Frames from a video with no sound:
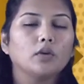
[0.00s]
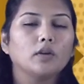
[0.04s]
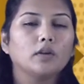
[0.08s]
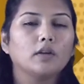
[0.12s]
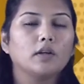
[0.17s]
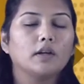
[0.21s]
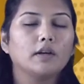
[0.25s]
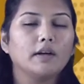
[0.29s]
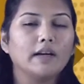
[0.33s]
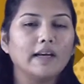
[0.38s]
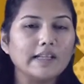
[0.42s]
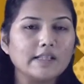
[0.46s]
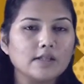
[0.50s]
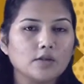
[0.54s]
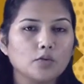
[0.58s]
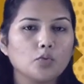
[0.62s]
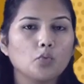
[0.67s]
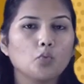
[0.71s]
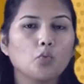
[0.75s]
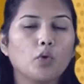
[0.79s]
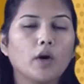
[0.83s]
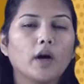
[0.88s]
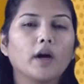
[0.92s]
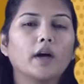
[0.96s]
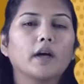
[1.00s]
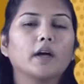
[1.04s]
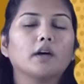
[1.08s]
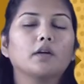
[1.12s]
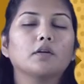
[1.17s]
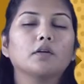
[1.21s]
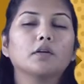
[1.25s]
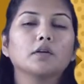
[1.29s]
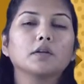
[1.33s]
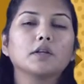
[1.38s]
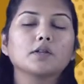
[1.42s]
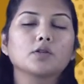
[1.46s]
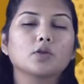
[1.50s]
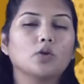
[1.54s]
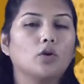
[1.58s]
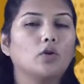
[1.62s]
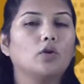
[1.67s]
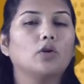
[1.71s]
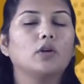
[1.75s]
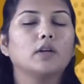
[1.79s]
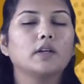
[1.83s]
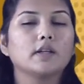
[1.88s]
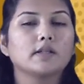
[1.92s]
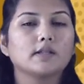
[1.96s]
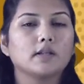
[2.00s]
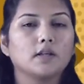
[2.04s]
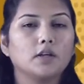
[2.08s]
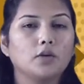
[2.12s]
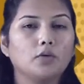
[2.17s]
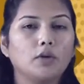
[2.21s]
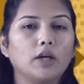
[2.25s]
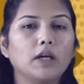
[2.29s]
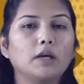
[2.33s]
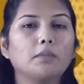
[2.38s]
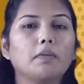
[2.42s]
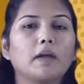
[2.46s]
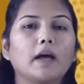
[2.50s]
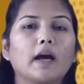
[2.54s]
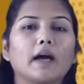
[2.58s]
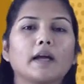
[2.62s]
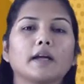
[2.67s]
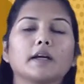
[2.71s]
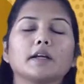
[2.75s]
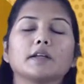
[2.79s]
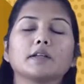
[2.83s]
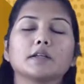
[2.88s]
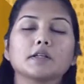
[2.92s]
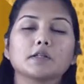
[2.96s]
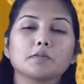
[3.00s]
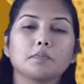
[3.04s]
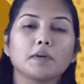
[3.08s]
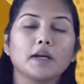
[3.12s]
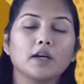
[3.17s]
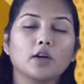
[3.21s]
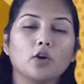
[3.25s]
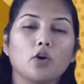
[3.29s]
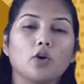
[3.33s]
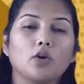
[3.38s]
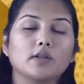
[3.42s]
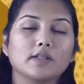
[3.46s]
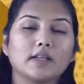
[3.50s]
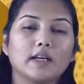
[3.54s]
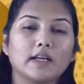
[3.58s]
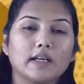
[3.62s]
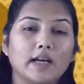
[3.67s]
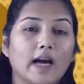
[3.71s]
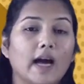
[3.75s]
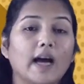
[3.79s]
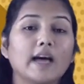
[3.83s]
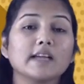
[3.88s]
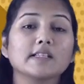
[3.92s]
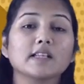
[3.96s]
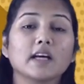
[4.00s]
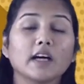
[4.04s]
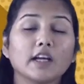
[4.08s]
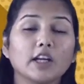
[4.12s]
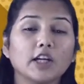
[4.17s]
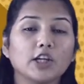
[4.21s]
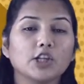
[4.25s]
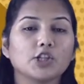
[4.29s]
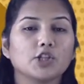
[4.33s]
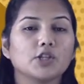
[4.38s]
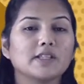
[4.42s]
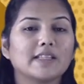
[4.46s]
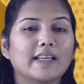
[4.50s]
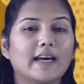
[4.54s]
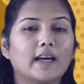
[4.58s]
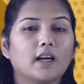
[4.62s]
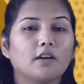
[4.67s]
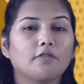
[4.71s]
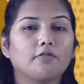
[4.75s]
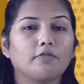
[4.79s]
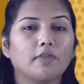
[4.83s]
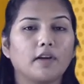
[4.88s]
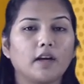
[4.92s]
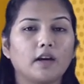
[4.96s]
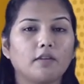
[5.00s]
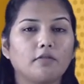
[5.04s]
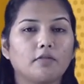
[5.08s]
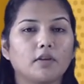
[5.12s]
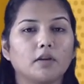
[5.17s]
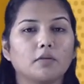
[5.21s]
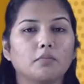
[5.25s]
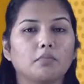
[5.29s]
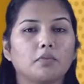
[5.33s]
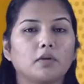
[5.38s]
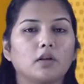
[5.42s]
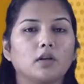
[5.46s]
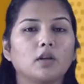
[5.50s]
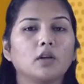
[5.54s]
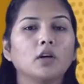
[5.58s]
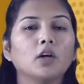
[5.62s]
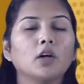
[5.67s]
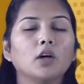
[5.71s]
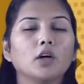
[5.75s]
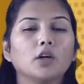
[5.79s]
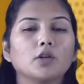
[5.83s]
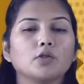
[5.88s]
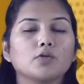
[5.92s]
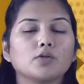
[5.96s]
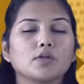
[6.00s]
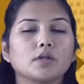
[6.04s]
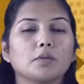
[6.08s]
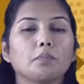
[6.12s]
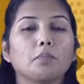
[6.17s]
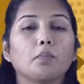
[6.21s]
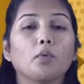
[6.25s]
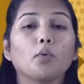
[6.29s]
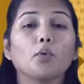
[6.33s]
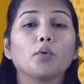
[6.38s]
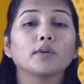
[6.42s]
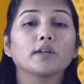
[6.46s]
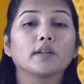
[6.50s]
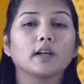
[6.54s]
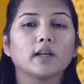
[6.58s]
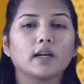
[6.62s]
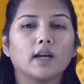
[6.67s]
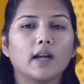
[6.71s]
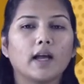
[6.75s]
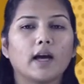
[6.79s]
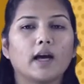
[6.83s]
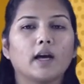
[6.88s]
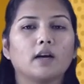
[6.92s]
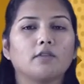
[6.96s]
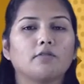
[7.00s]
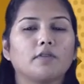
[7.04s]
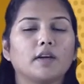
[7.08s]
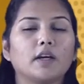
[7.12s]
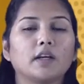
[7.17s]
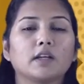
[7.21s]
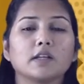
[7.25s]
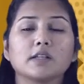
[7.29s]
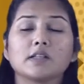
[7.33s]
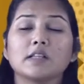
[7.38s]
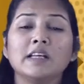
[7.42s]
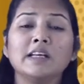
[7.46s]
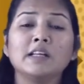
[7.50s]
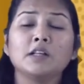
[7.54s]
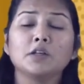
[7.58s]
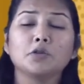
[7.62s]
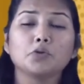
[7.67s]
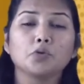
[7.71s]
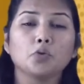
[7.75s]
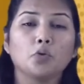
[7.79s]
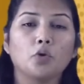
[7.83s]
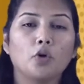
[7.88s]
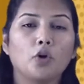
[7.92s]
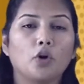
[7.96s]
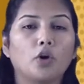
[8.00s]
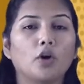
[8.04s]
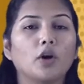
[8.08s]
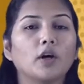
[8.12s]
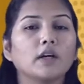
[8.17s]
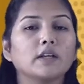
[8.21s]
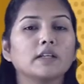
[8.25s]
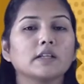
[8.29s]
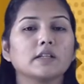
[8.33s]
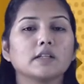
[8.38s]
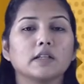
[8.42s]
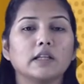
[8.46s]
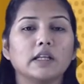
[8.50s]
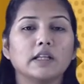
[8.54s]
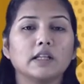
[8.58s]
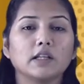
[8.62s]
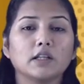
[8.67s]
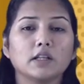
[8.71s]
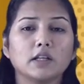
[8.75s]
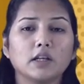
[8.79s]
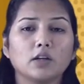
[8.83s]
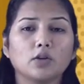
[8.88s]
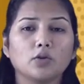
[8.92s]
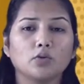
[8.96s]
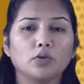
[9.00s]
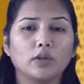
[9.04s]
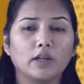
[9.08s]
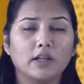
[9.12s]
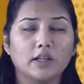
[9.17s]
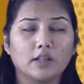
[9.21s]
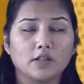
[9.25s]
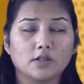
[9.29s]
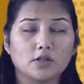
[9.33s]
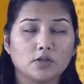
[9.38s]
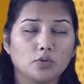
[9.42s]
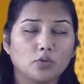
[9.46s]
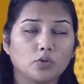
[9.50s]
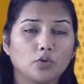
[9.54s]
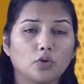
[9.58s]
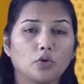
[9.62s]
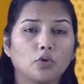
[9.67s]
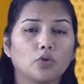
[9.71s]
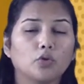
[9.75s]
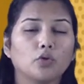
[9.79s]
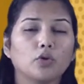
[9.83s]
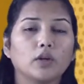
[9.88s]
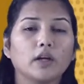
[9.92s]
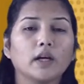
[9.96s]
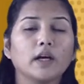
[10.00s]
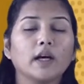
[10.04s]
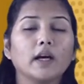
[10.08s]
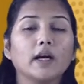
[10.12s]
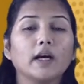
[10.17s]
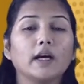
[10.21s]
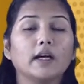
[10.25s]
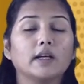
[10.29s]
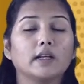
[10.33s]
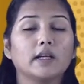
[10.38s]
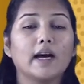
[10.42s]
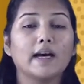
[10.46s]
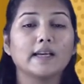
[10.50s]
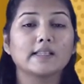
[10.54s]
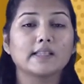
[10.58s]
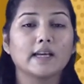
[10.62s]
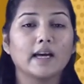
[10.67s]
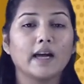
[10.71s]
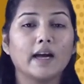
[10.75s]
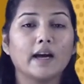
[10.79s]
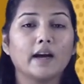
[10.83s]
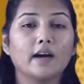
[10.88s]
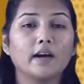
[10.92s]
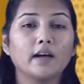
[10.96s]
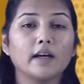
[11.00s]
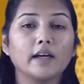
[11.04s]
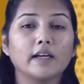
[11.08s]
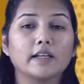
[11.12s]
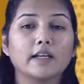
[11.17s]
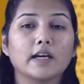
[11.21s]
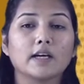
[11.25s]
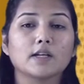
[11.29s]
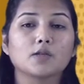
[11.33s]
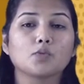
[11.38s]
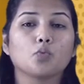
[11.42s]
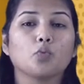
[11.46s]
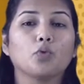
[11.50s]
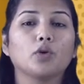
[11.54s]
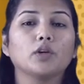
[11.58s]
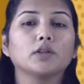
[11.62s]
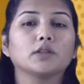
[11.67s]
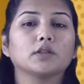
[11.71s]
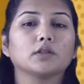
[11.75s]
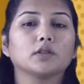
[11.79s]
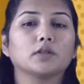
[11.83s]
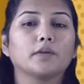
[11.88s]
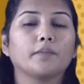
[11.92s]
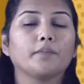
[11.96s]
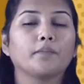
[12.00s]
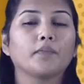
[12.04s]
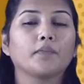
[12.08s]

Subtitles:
The reason why Earth is called as a unique planet is because it has conditions that are favorable to support life. It is neither too hot, neither it is too cold. It has air, it has water.